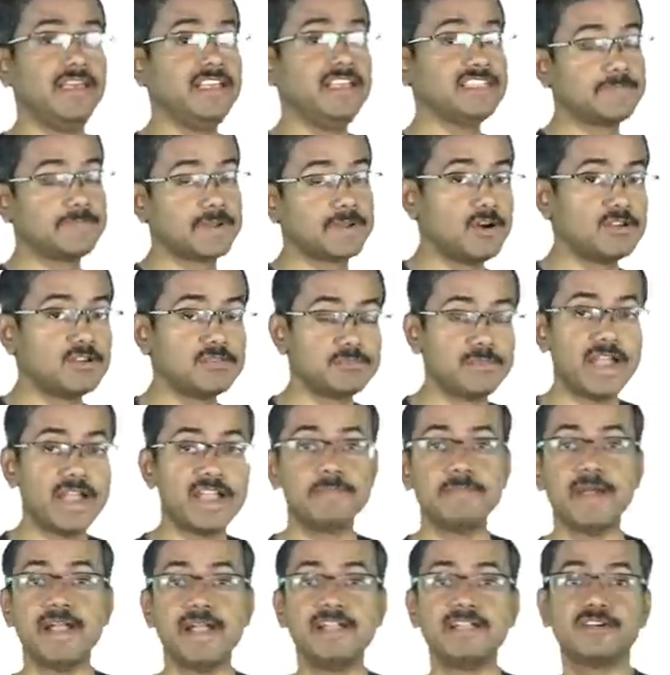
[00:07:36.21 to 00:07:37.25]
is brown
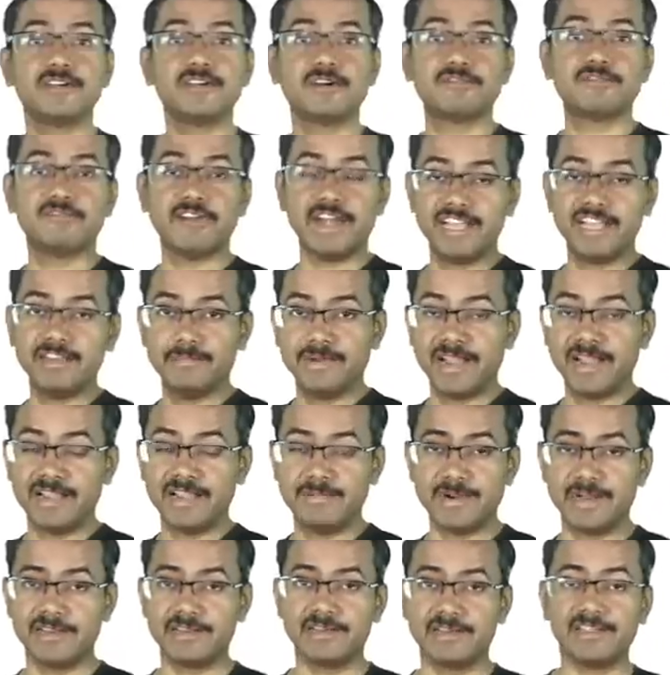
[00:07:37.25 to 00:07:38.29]
bread better or white
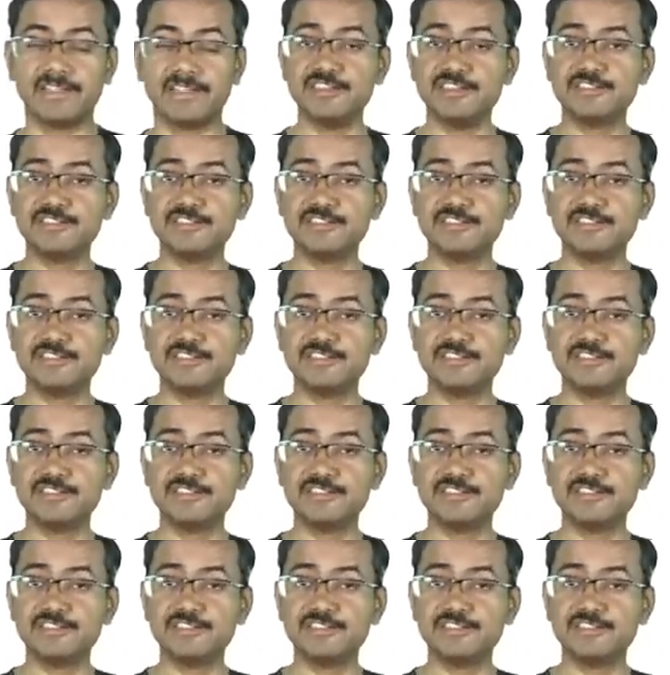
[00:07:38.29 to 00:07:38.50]
bread better,